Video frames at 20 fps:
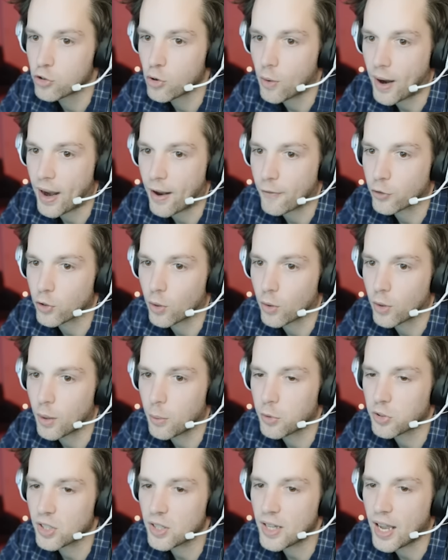Do I have to, it
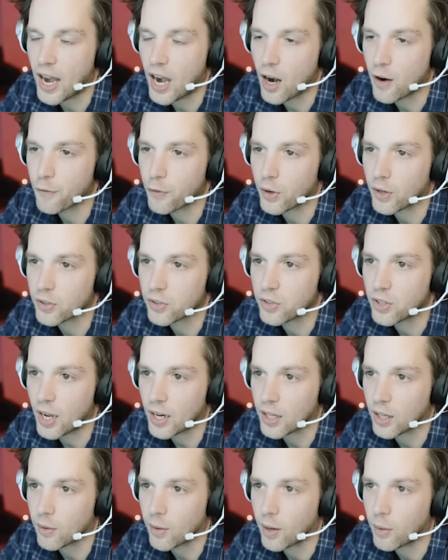was in the air for a
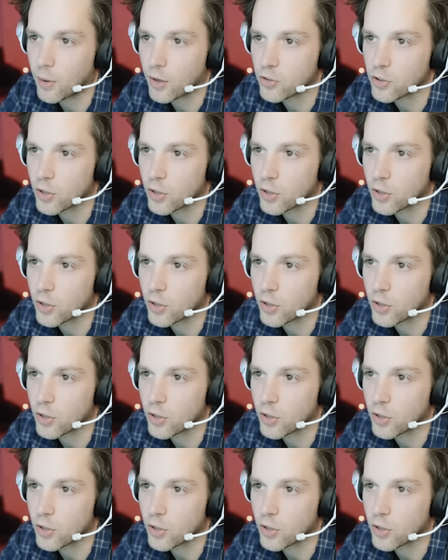second, right? Watch